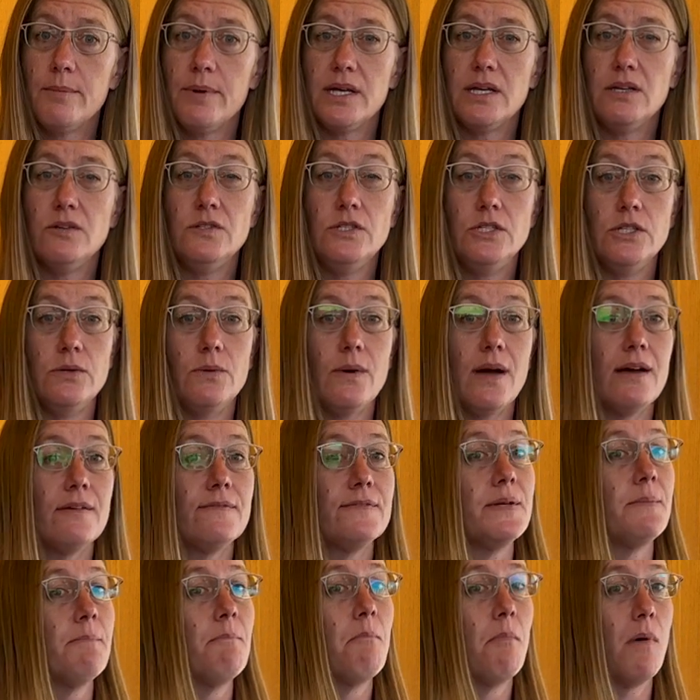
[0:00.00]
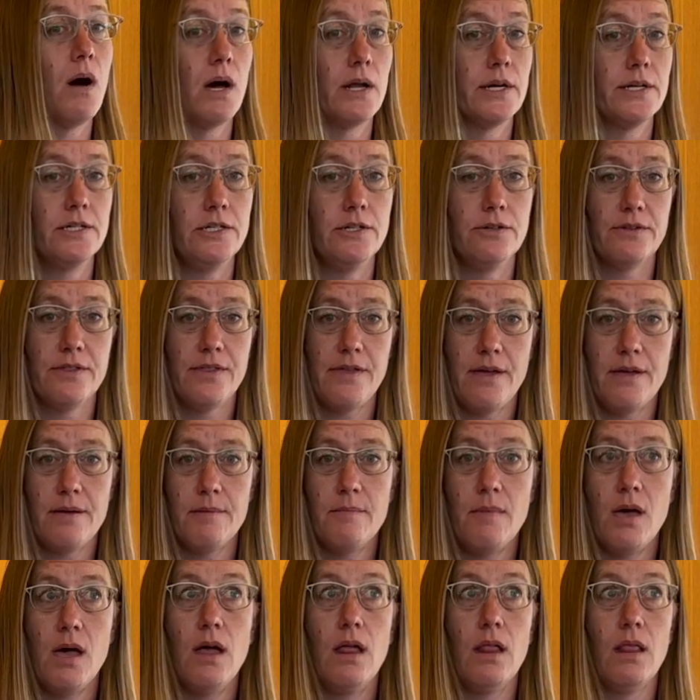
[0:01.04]
but you do have to monitor
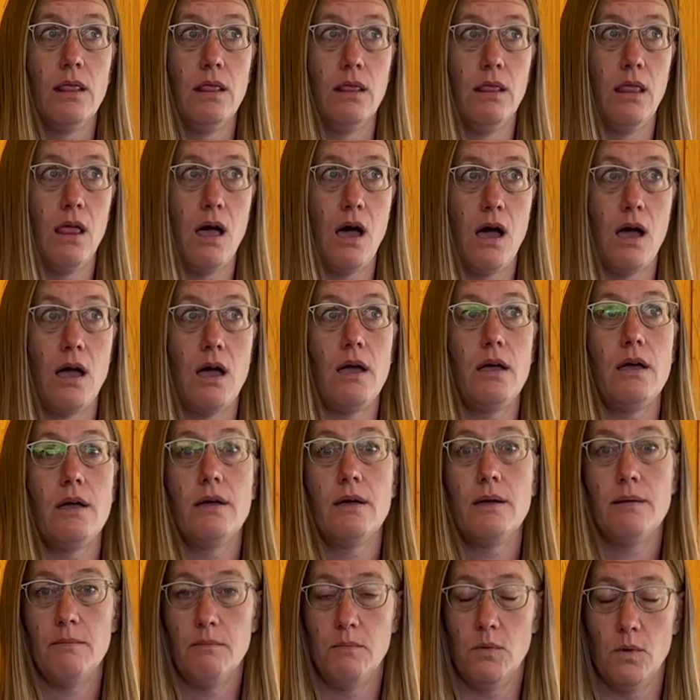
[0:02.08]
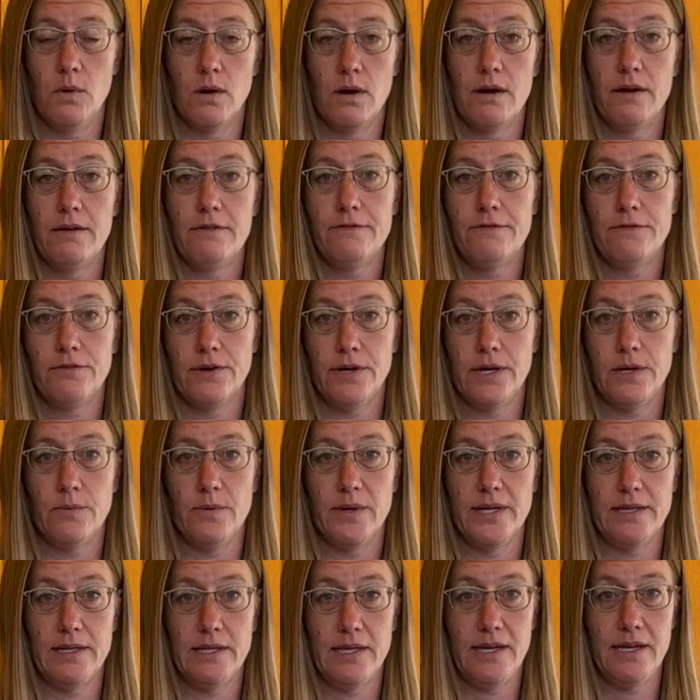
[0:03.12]
them a lot more
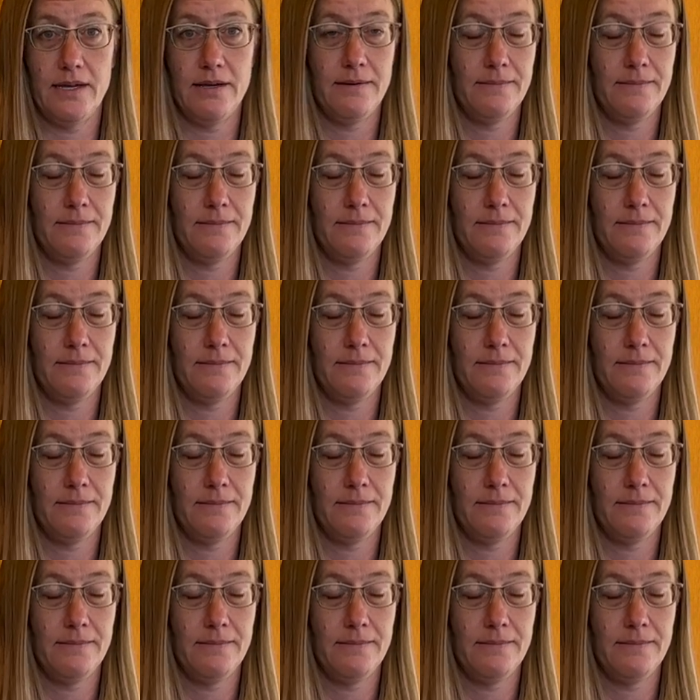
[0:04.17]
frequently.